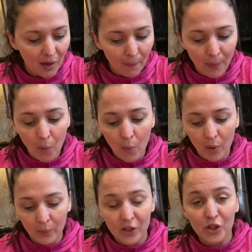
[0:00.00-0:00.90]
But what
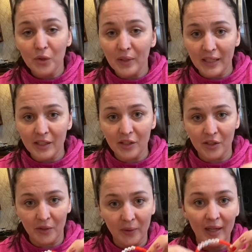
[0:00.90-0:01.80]
we do need to
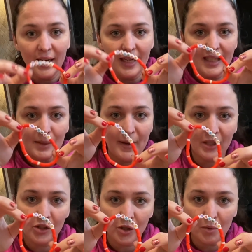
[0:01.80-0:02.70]
do is make
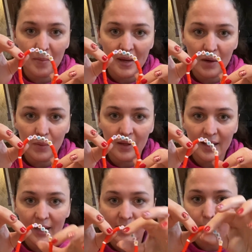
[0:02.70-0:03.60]
sure we make one
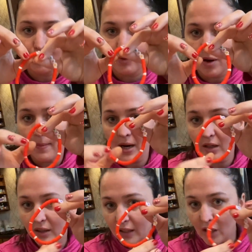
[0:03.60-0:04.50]
that is
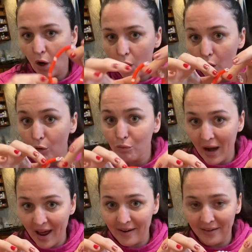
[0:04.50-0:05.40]
primarily all
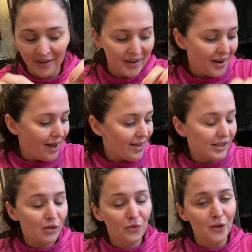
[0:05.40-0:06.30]
red.
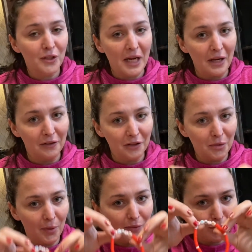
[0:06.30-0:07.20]
That's for Taylor
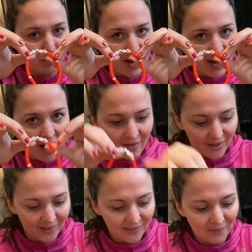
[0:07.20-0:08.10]
Swift's Red era.